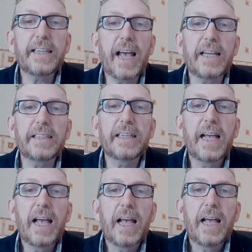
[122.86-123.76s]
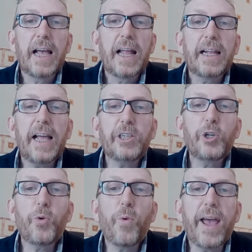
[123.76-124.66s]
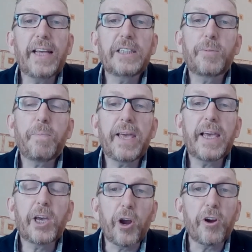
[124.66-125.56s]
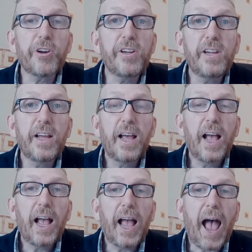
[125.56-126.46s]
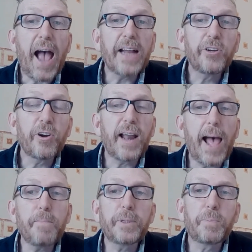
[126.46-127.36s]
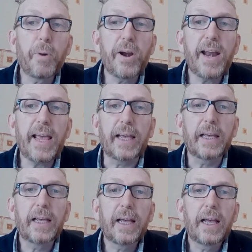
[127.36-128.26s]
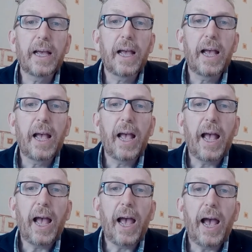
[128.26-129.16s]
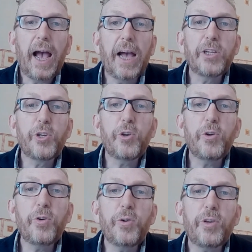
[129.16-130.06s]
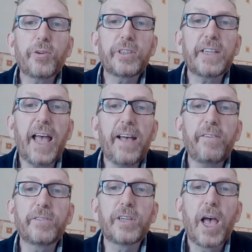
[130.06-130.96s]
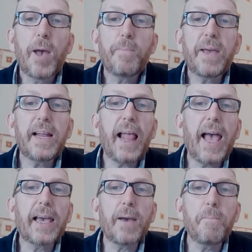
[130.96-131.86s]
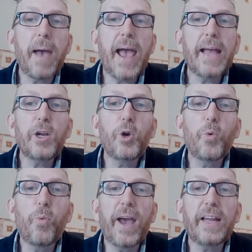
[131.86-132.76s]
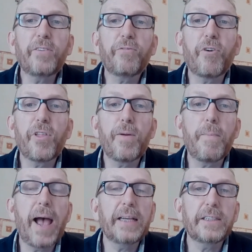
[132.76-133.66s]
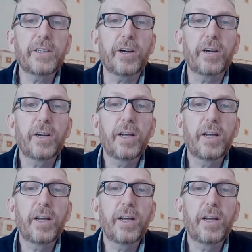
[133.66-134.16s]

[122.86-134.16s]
says, "Let your waist be girded and your lamps burning, and you yourselves be like men who wait for their master